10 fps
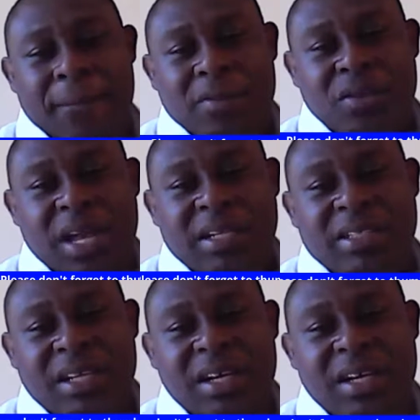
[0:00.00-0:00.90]
So
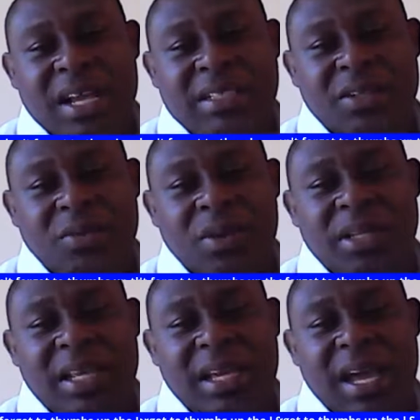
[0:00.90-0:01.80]
that's the
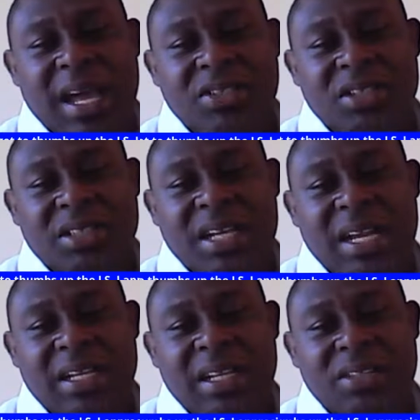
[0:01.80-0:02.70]
one thing I just
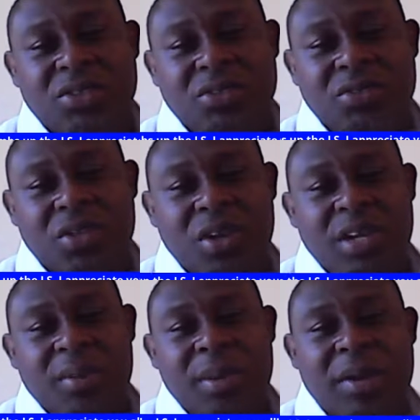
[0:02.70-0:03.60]
got done to
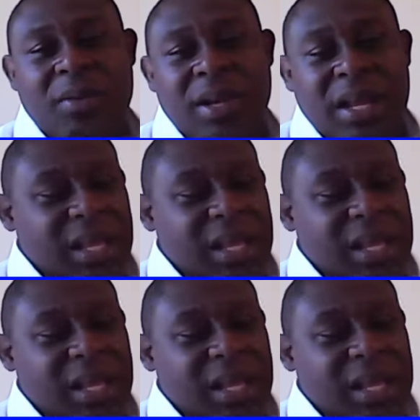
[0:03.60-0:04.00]
talking about,